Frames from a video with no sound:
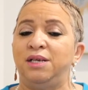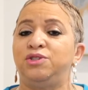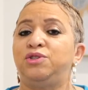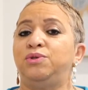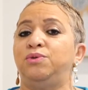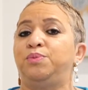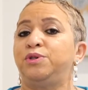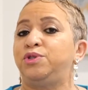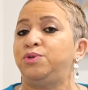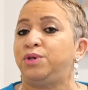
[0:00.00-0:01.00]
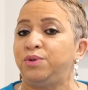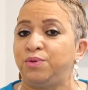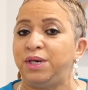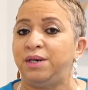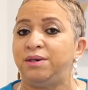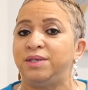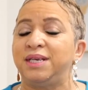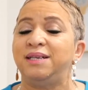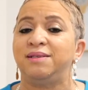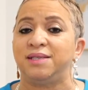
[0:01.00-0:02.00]
to pursue careers
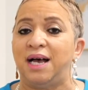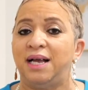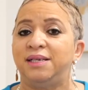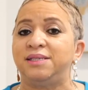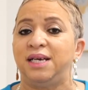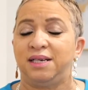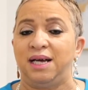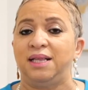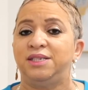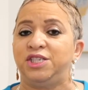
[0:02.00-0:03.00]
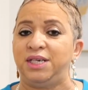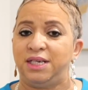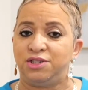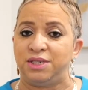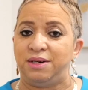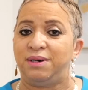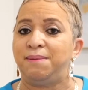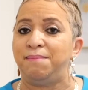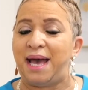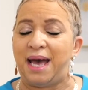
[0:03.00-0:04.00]
in science, technology, engineering,
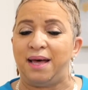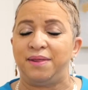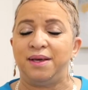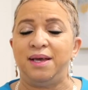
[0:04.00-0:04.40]
and math.